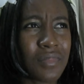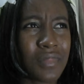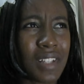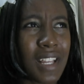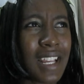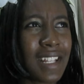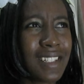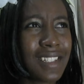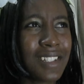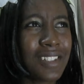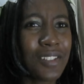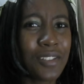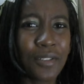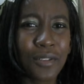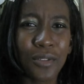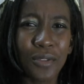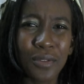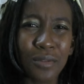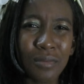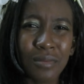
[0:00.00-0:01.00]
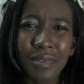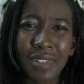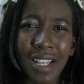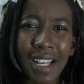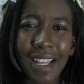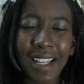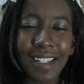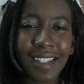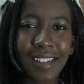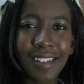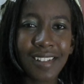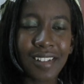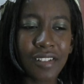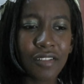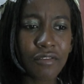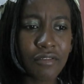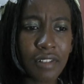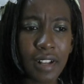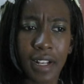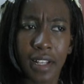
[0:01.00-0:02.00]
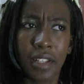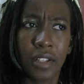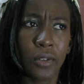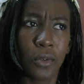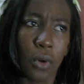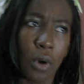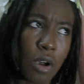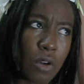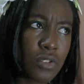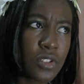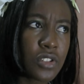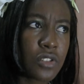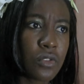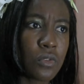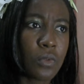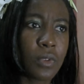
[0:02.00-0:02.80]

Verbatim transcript: I didn't I didn't really know how to do